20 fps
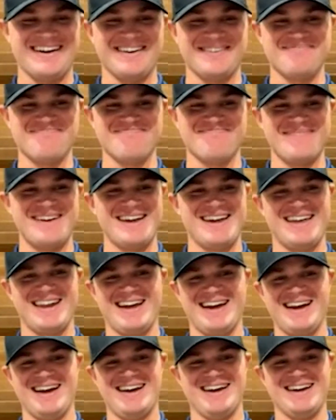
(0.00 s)
Man,
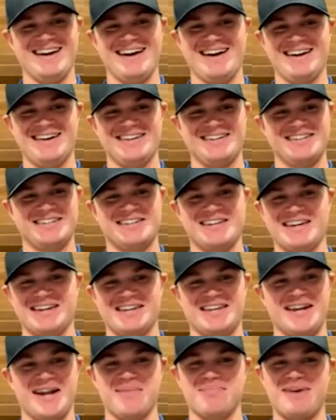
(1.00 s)

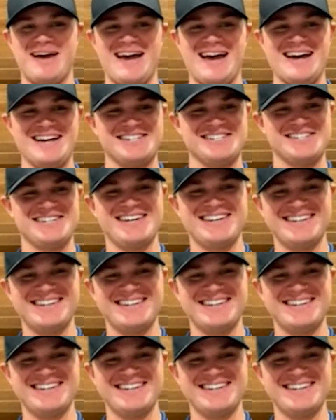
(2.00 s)
can I pass?